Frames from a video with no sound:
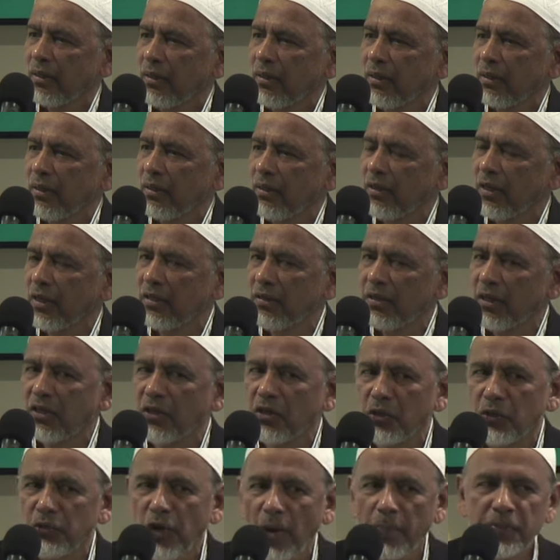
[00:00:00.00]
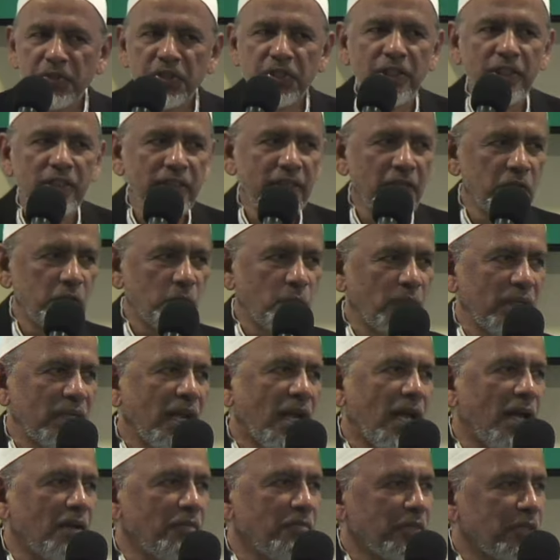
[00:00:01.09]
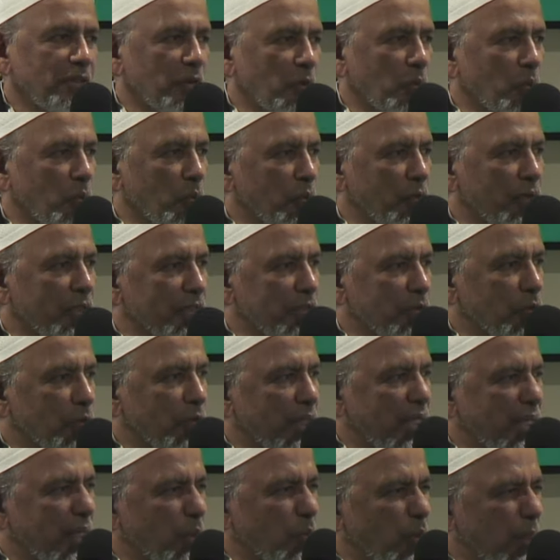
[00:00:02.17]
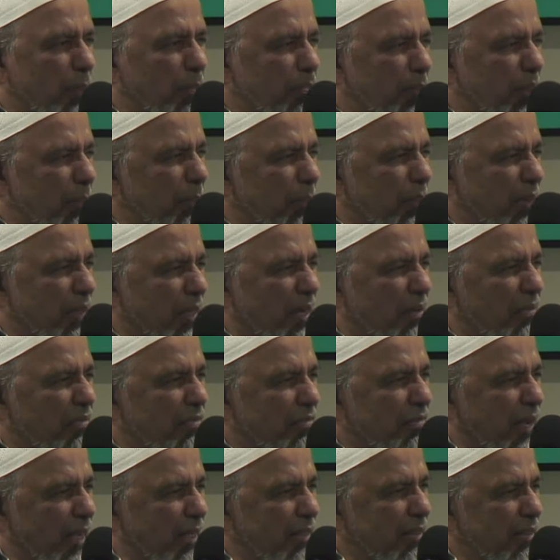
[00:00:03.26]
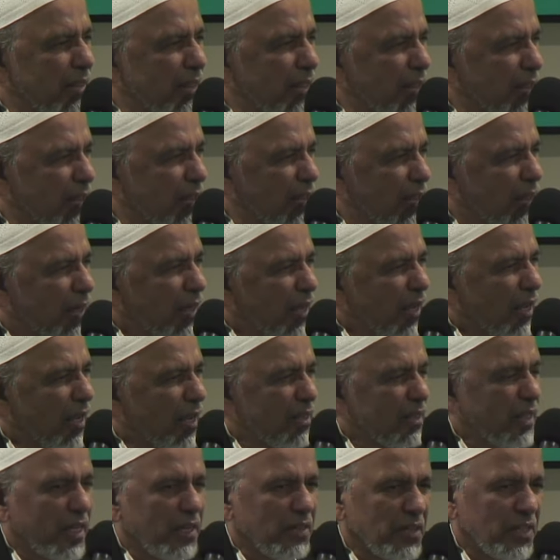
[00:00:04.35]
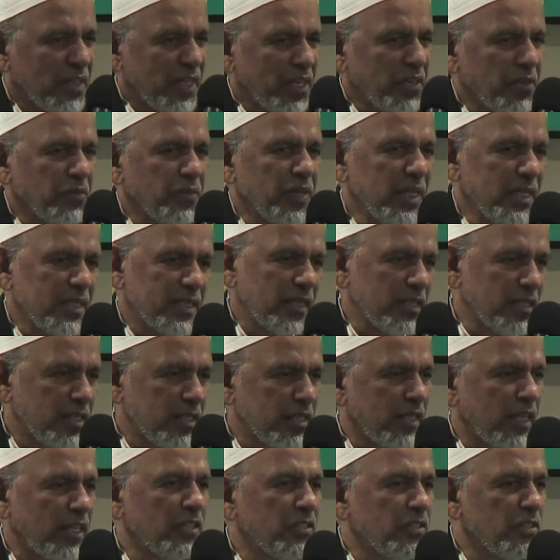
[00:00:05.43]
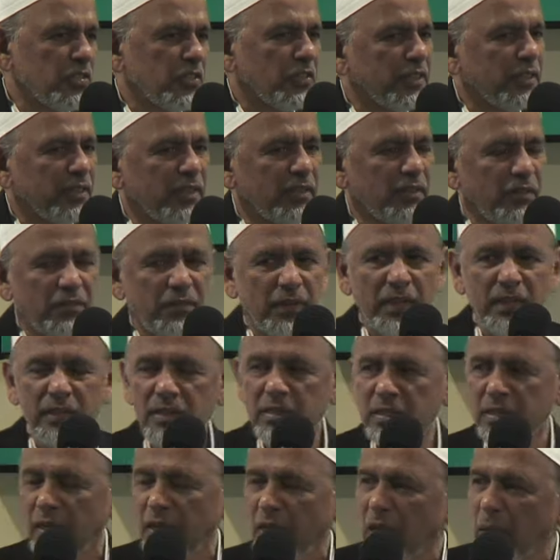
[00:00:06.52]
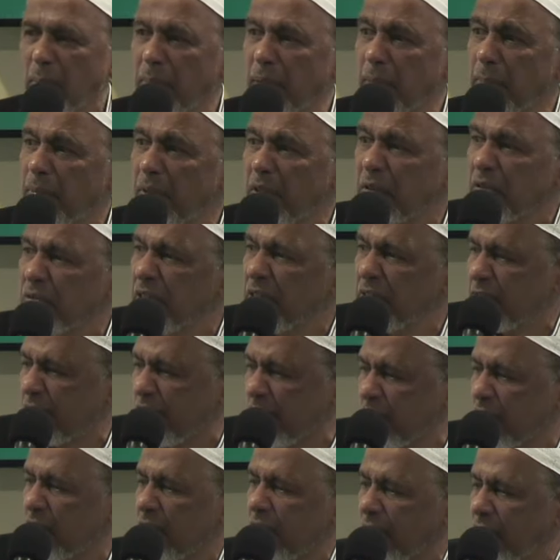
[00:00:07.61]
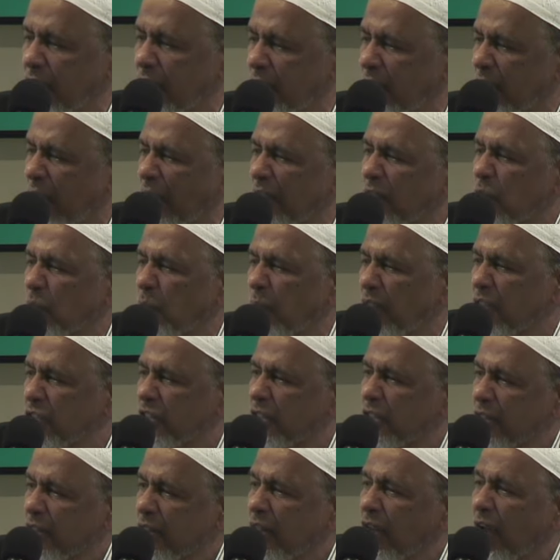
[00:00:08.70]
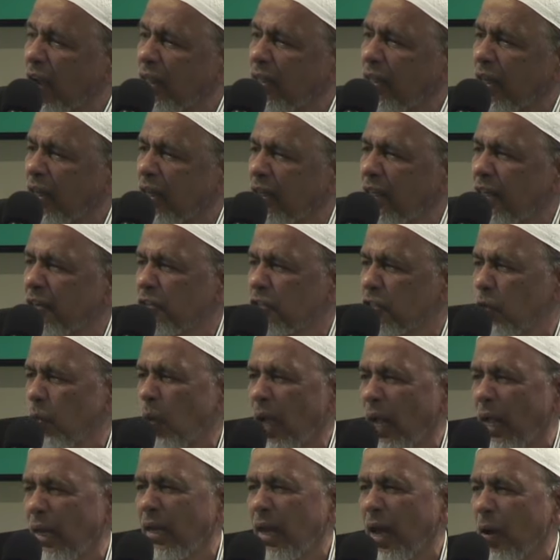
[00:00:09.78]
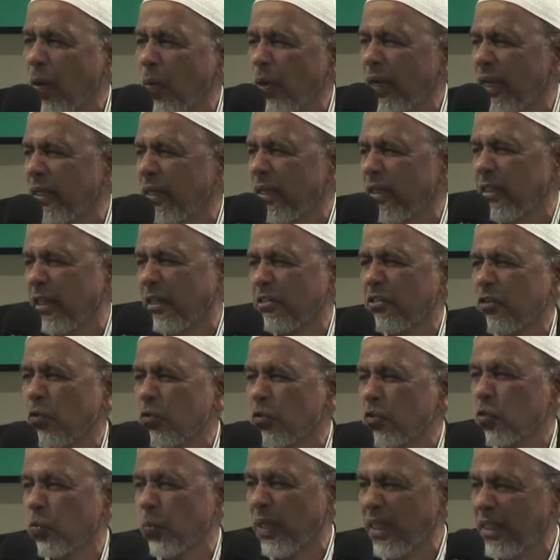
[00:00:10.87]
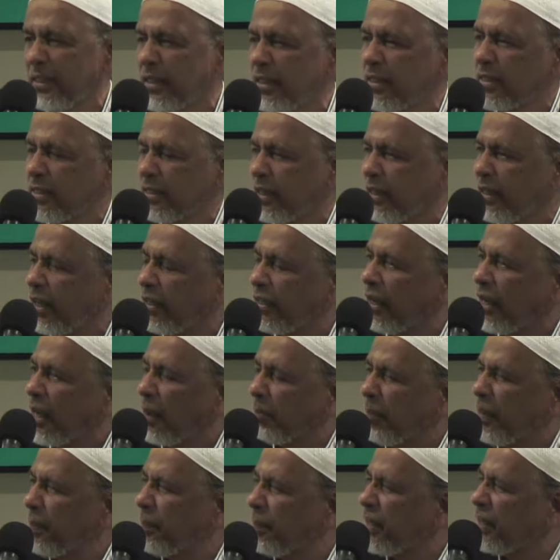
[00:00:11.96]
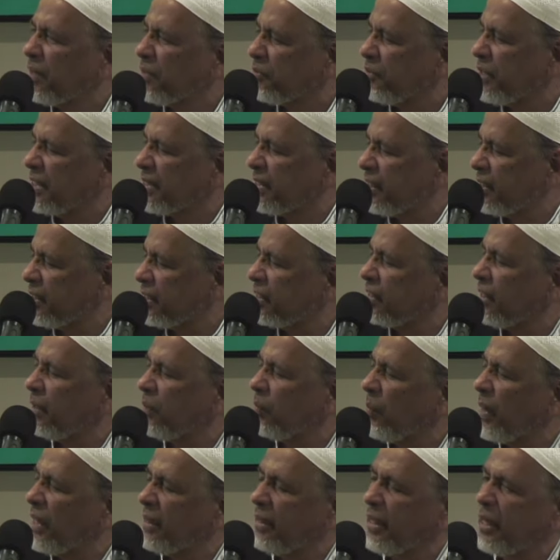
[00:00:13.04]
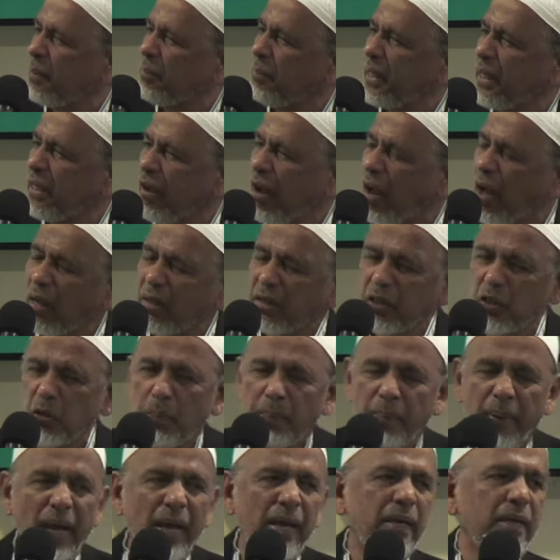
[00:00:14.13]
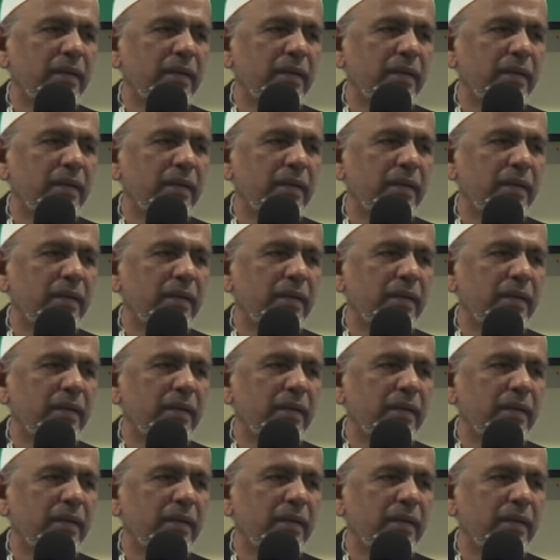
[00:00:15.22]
The, the corruption that we have in the world today where people are fighting uh, they're, they're resisting certain things. People are resisting that which is not, there is no halawa in it, there's no sweetness in it. People are resisting when they're being occupied.